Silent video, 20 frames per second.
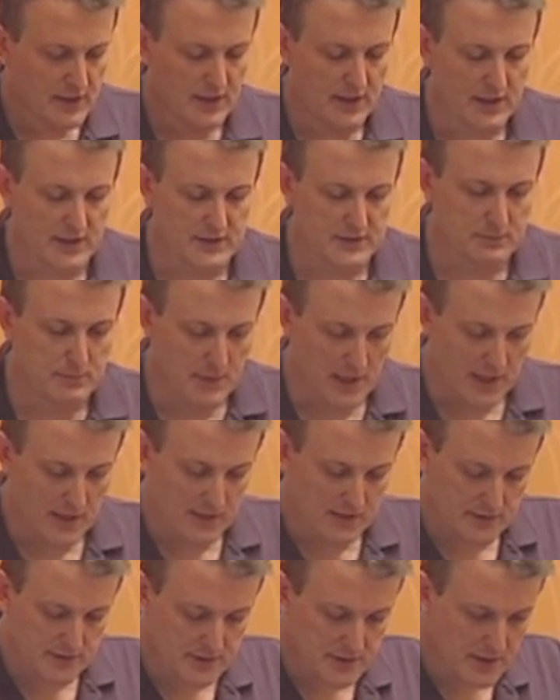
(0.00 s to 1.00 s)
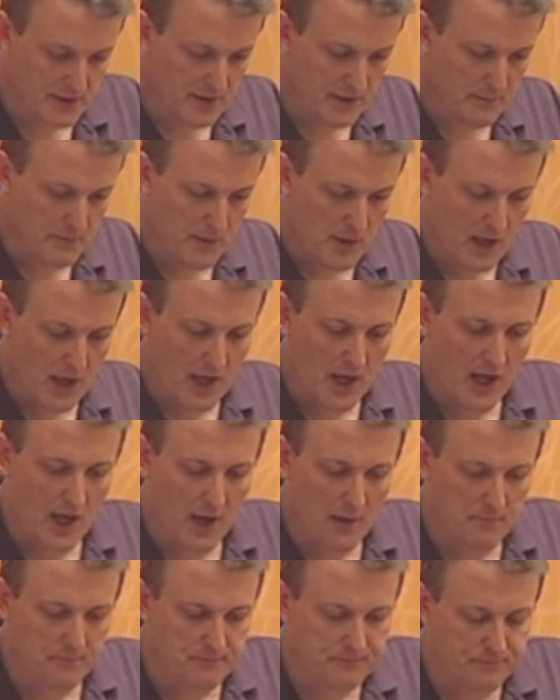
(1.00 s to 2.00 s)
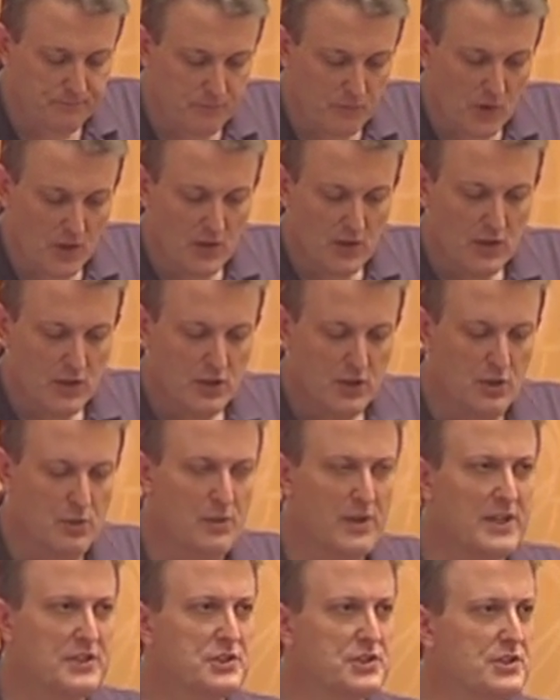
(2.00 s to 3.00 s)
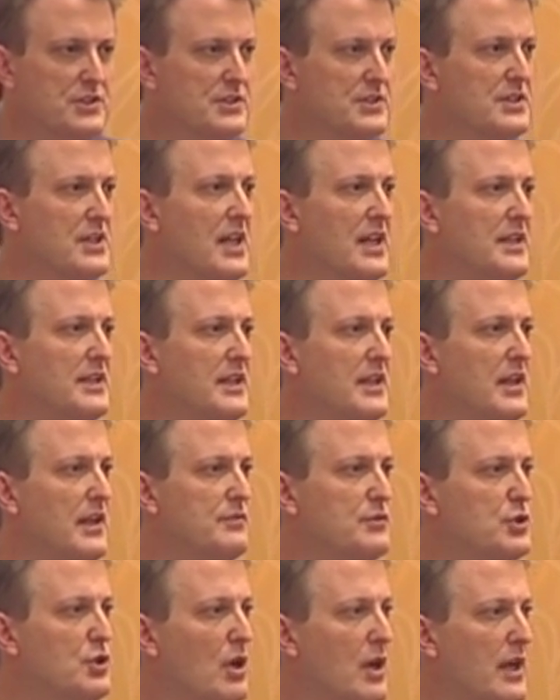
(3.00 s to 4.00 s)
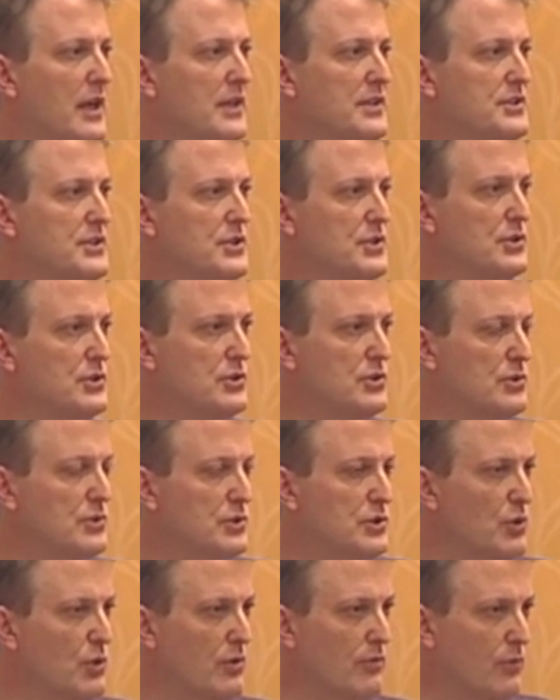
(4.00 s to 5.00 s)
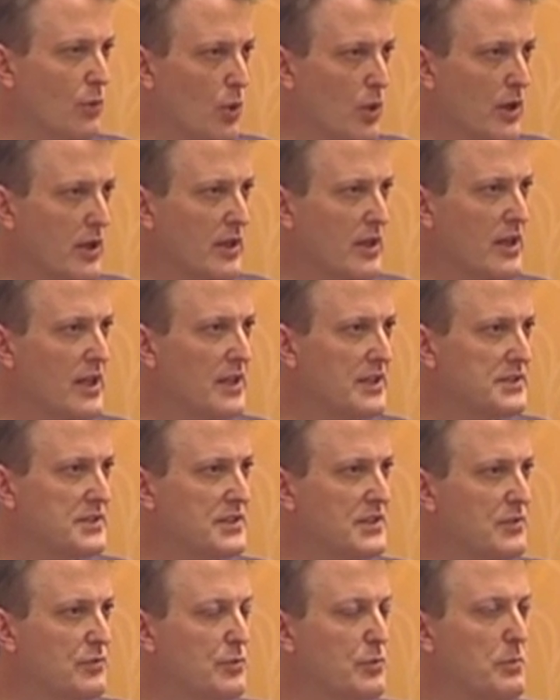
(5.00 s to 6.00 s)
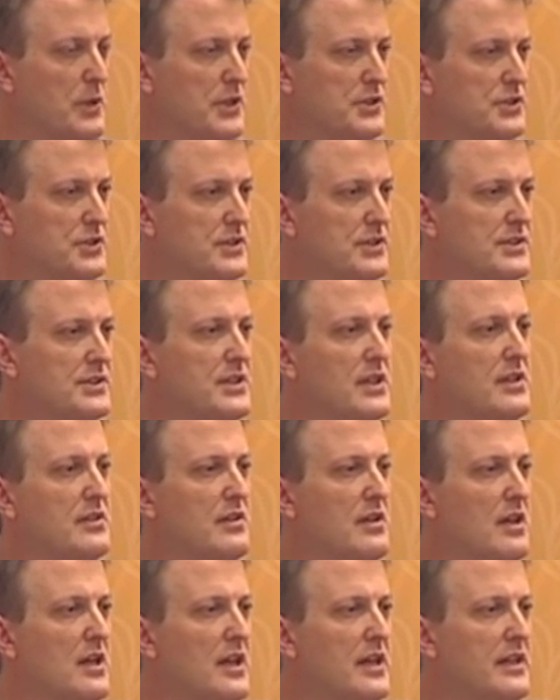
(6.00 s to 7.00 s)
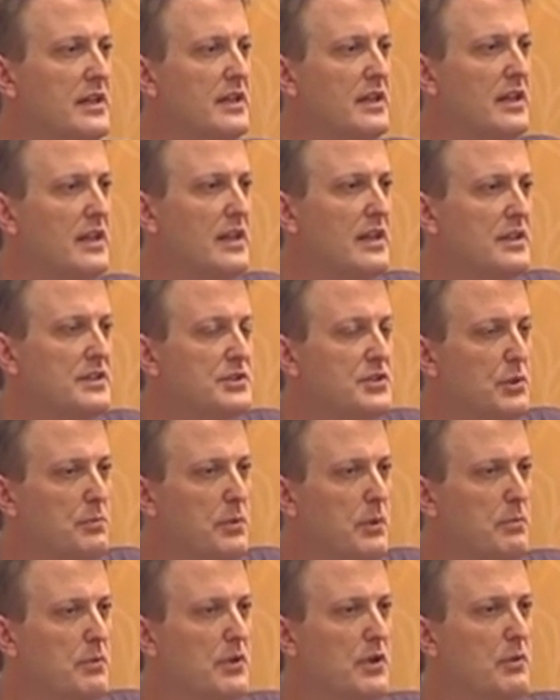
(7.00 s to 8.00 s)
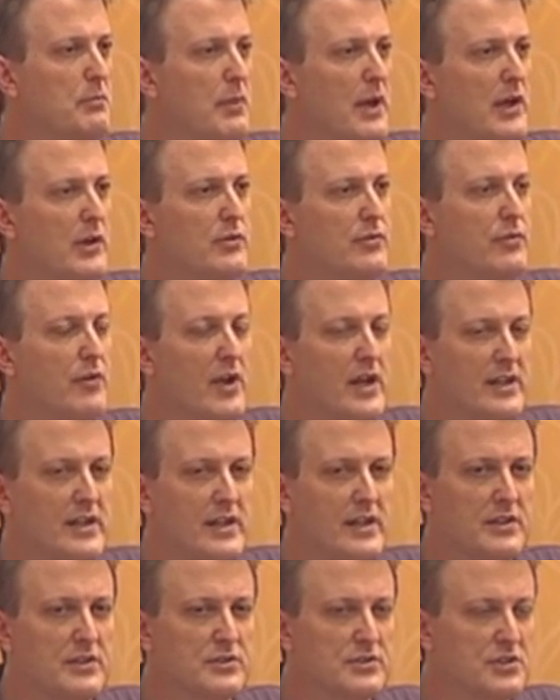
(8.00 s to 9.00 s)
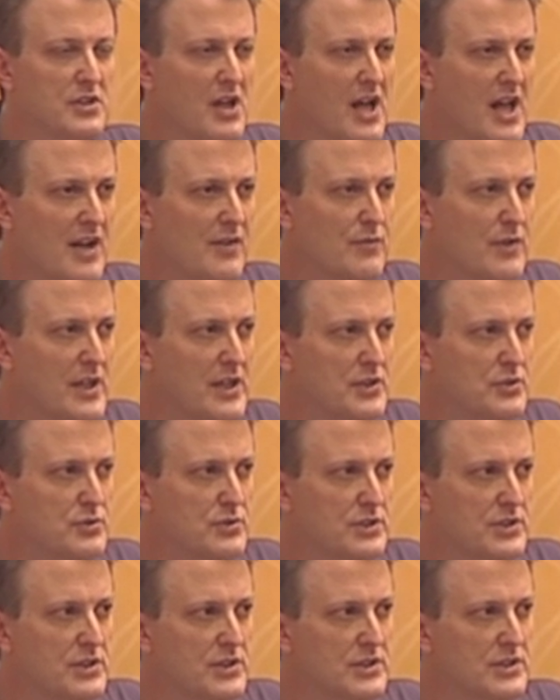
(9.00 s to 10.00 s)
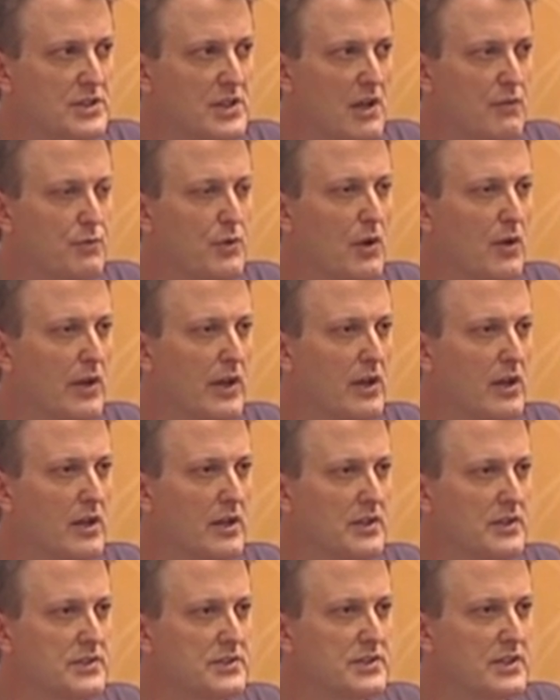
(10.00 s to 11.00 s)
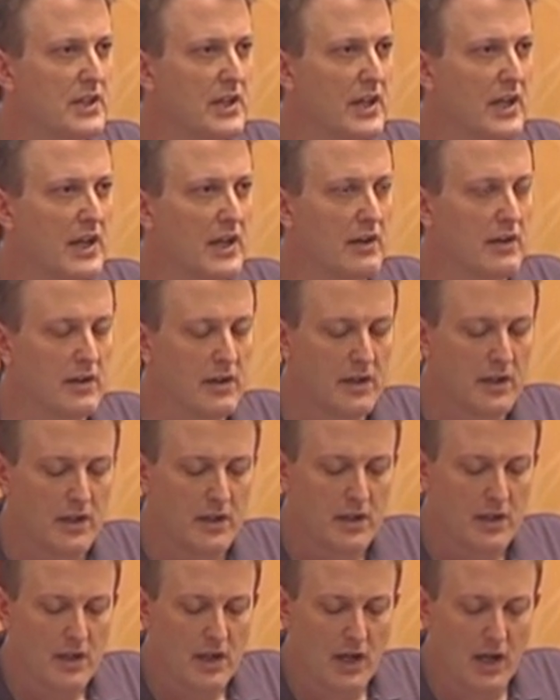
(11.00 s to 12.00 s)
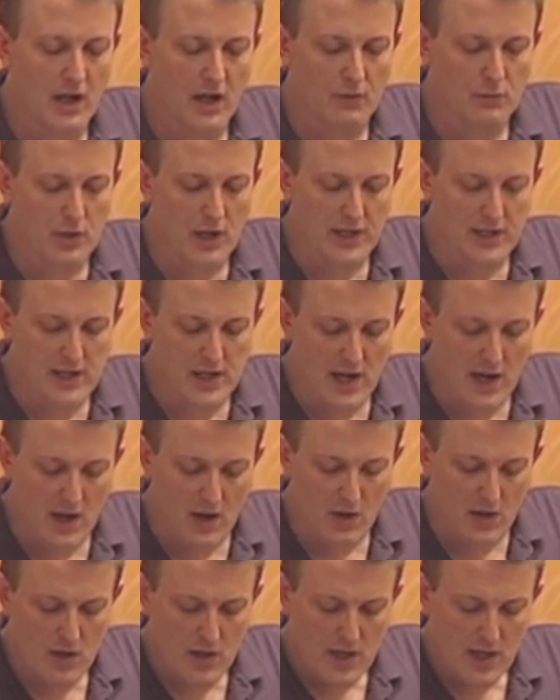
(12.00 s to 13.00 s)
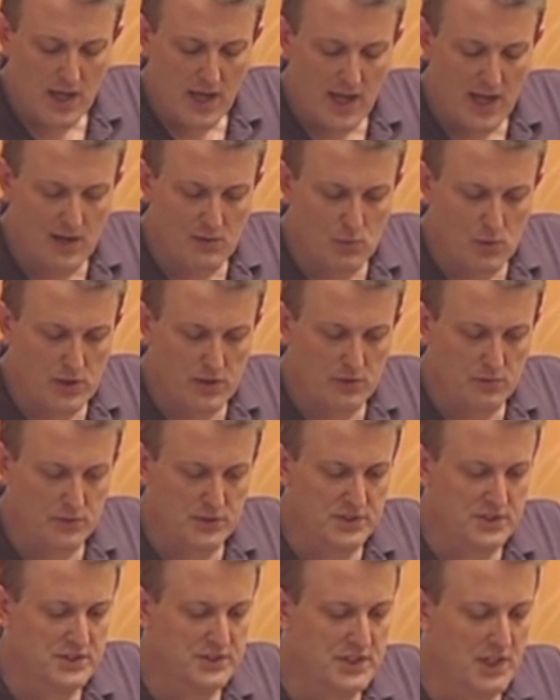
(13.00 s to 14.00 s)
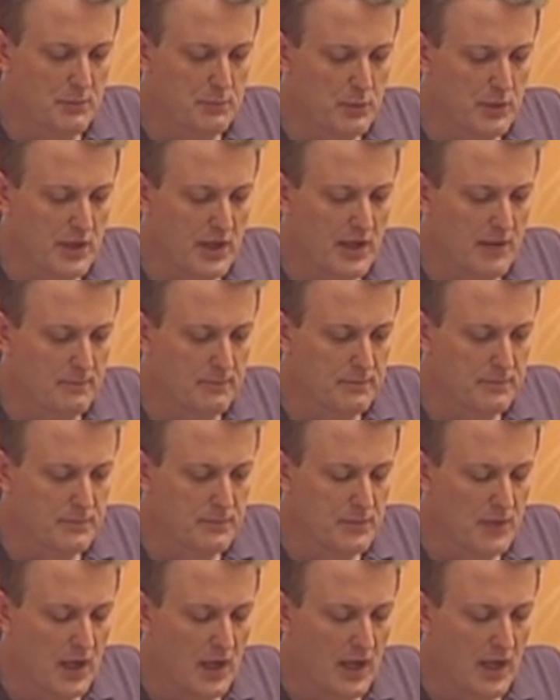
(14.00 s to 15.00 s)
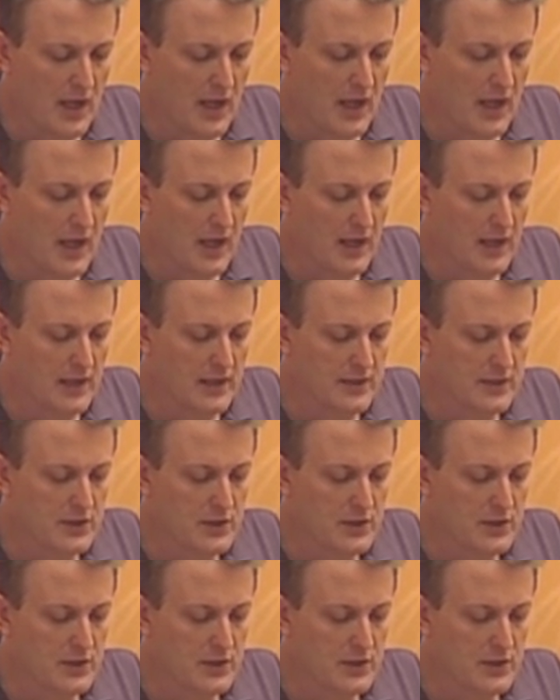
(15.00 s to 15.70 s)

get us back on time. Um, curation is the idea of trying to sort of organize the information that's online so people can better find it. there's a lot of interesting stuff going on in this area uh, right now. And one of the reasons I bring up uh,